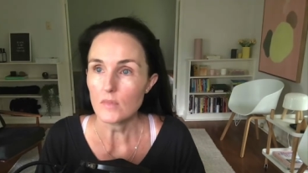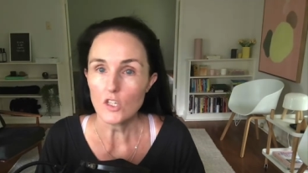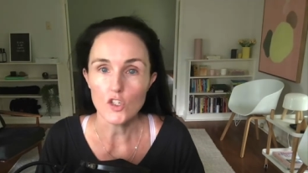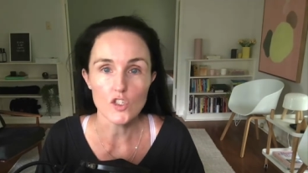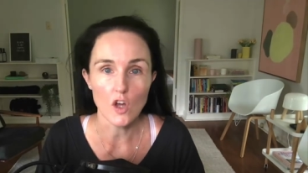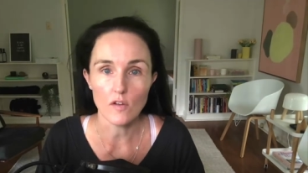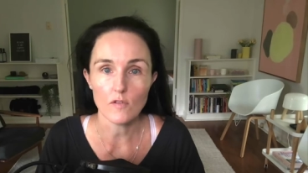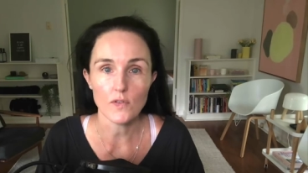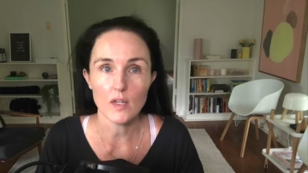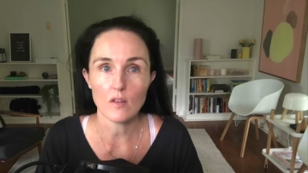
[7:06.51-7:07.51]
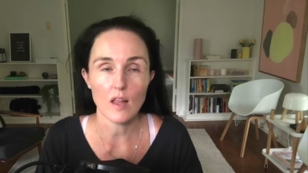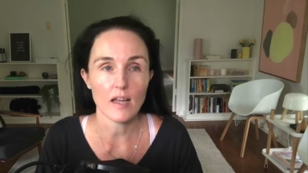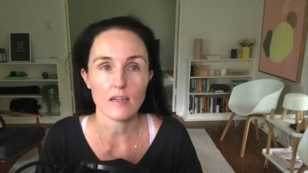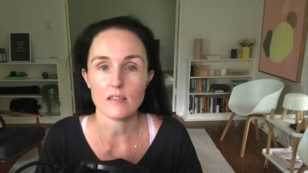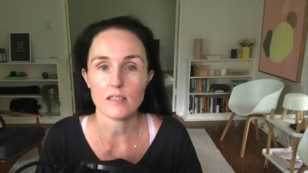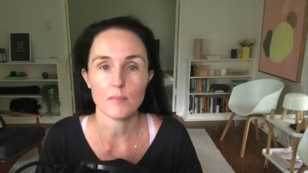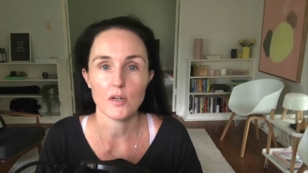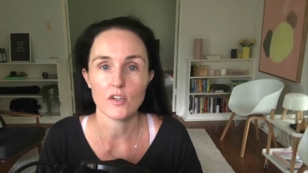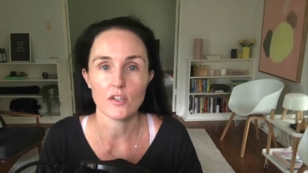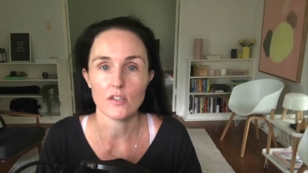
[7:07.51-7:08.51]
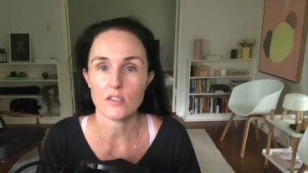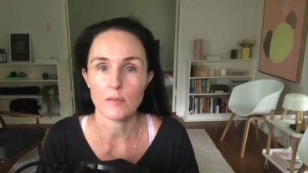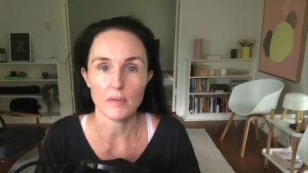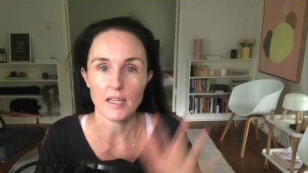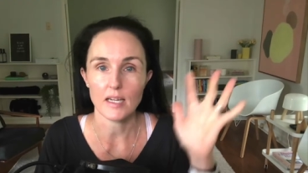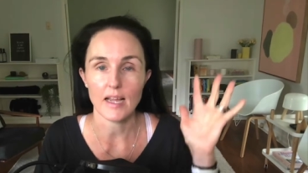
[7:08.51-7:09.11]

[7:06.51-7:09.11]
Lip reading: You don't feel like someone who's completely